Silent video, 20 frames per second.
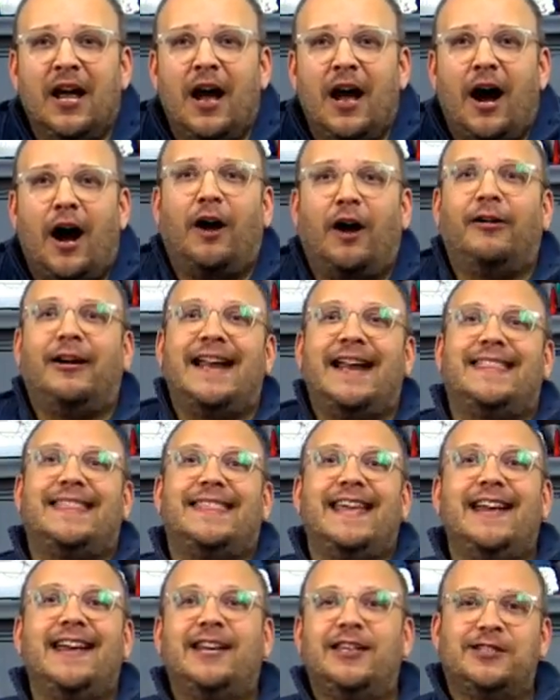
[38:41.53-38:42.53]
All right,
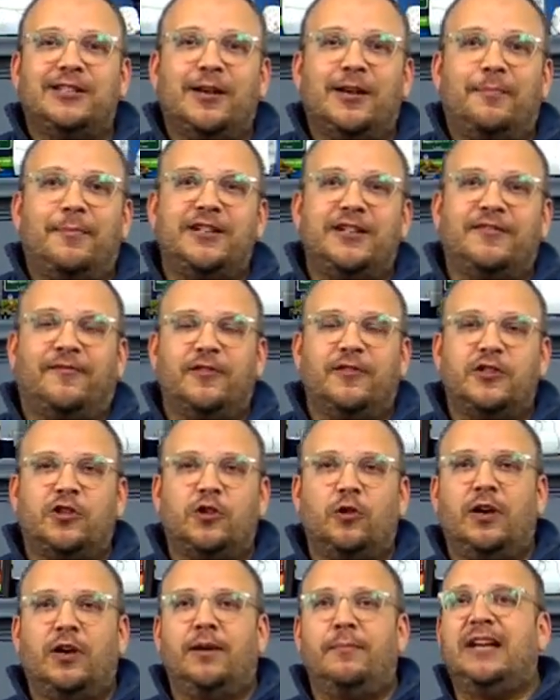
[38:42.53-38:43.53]
thank you so much for
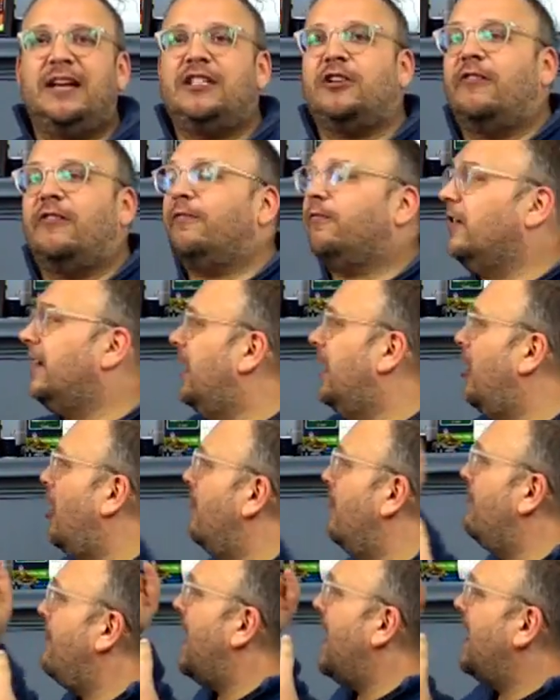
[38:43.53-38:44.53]
joining me. Don't forget our
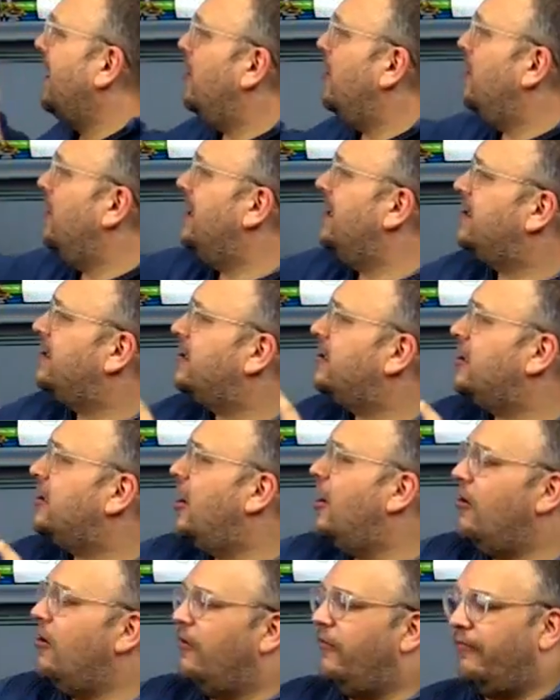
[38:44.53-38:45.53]
motto is
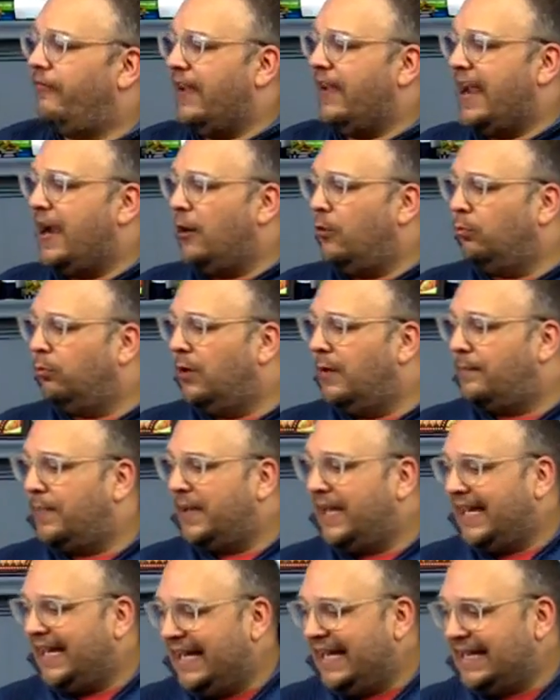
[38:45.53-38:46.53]
sew fail,
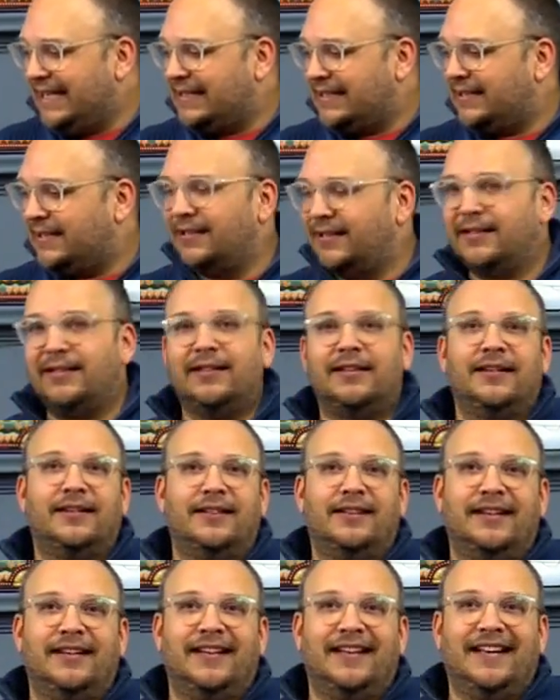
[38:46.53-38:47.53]
repeat,
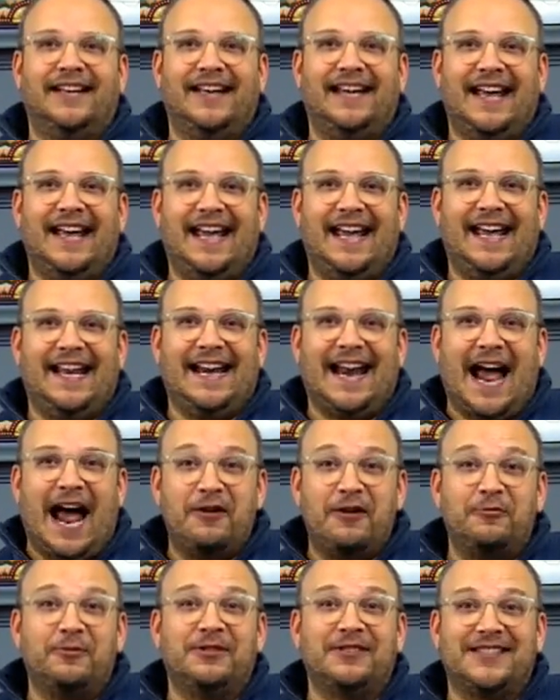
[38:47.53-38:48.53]
and I
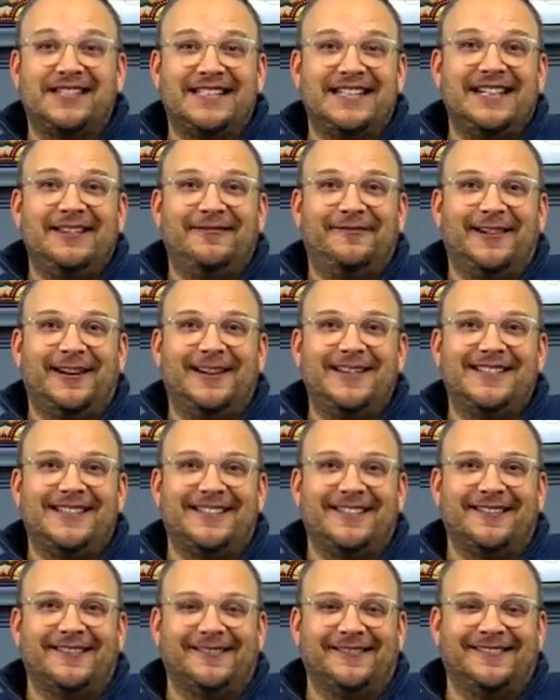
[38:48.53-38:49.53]
will see you very
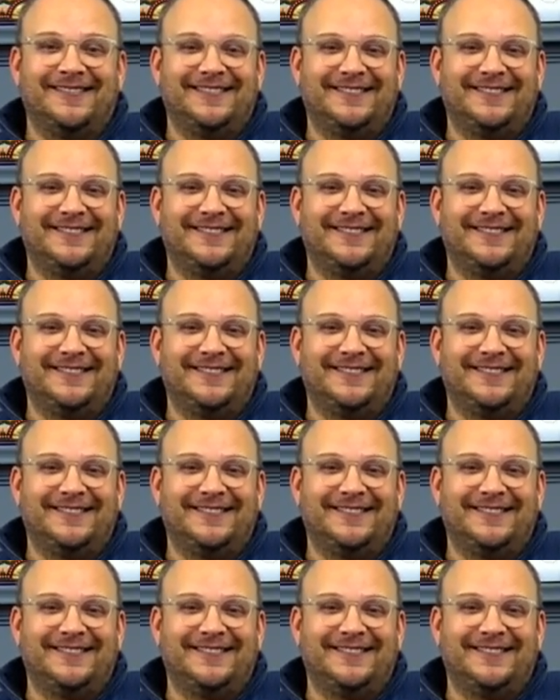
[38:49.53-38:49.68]
soon.